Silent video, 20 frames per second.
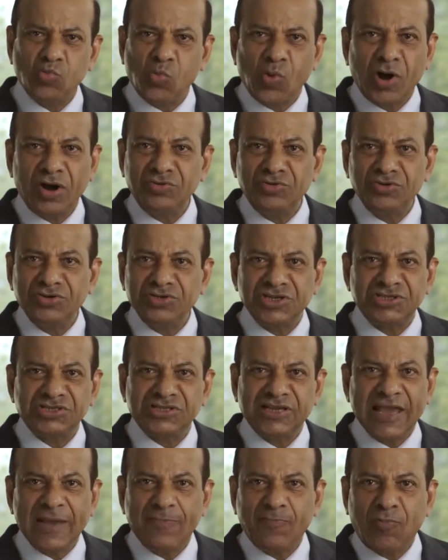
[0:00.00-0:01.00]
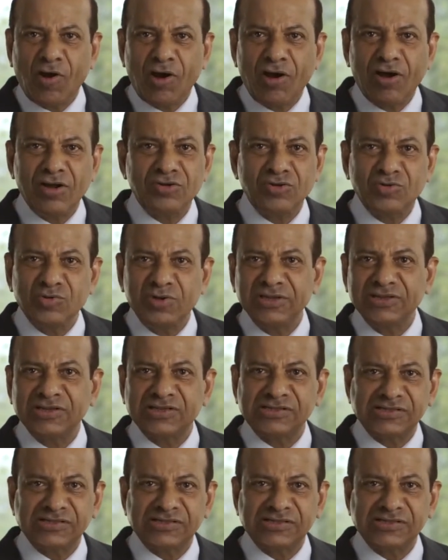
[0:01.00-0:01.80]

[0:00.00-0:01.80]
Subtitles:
want to just keep on doing the